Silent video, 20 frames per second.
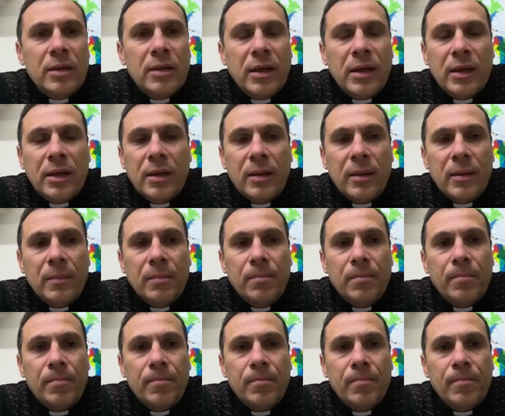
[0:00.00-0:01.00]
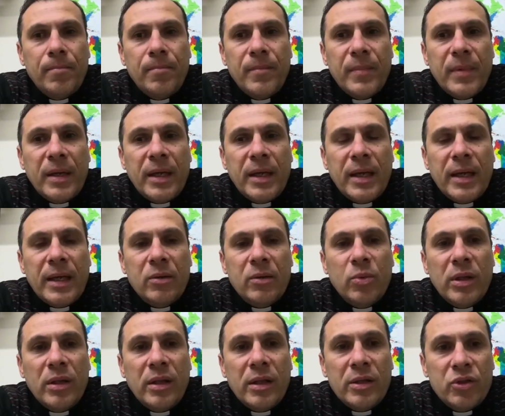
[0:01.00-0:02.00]
And
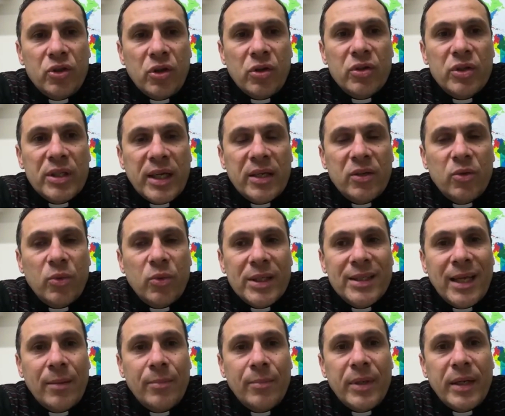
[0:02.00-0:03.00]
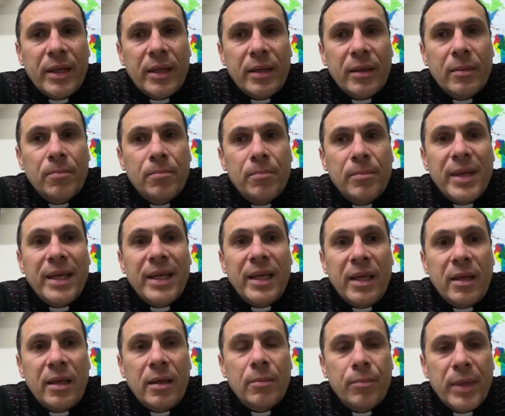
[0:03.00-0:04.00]
when the genocide was happening,
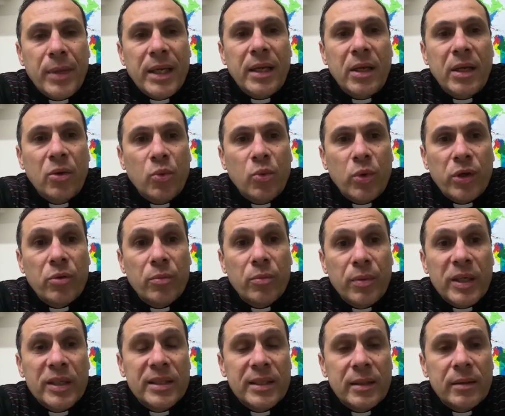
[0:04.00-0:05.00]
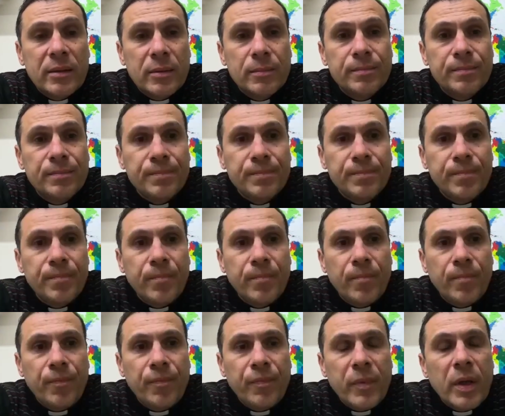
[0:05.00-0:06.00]
many, many were complicit.
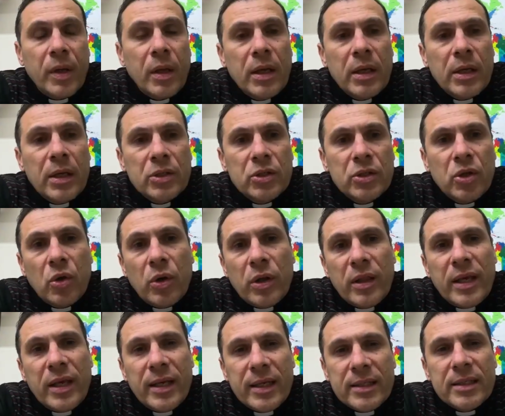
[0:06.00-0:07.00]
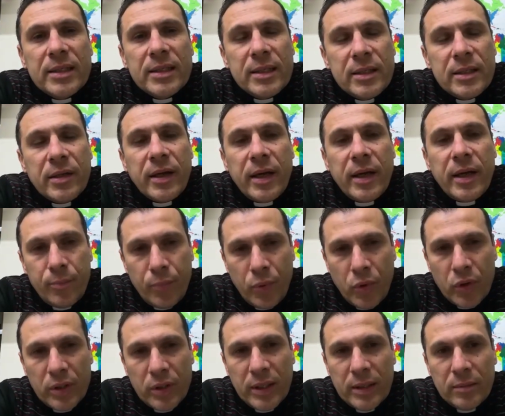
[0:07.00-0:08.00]
So I think it's really
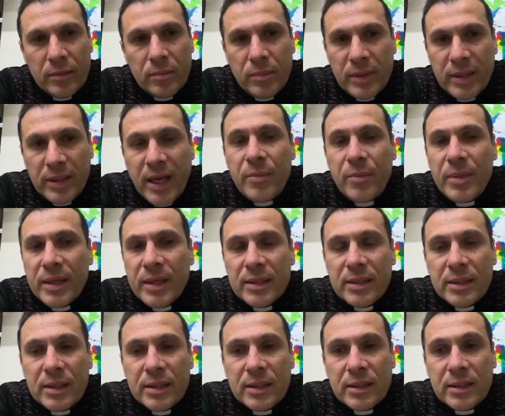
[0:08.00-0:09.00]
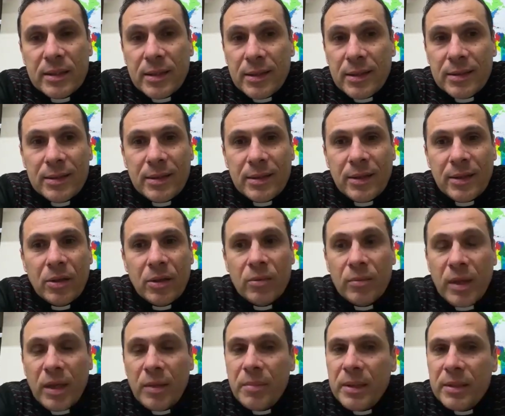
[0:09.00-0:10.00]
important. Timing is you know,
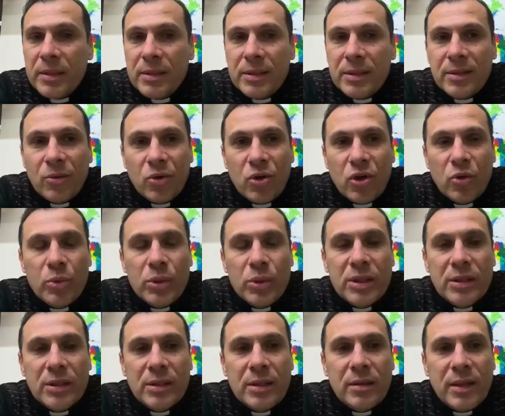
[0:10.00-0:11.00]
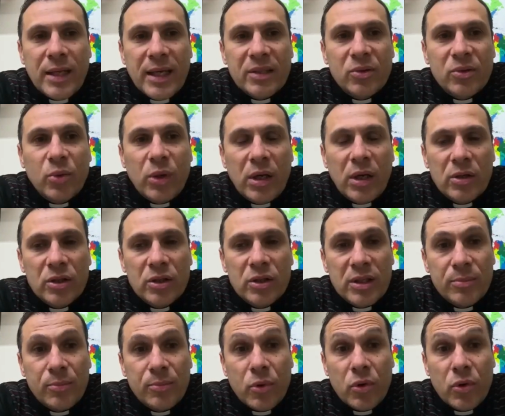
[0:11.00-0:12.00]
maybe it's no coincidence that we launched
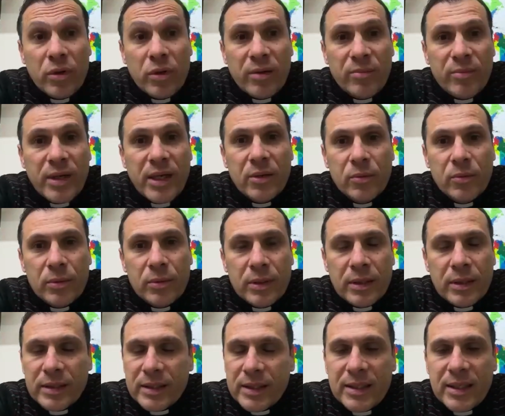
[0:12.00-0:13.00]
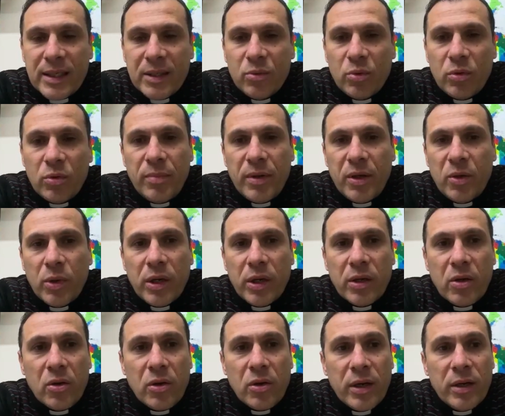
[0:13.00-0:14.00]
this program now. As I said, we've been
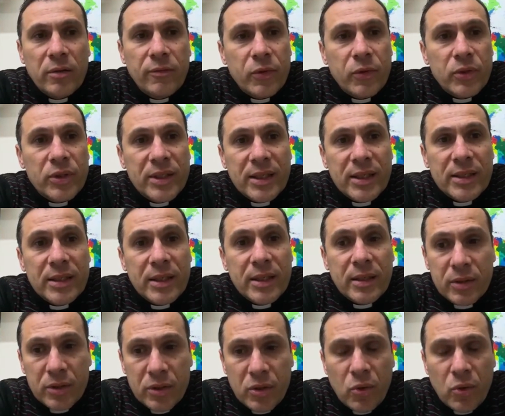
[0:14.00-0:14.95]
working on it for 6 years.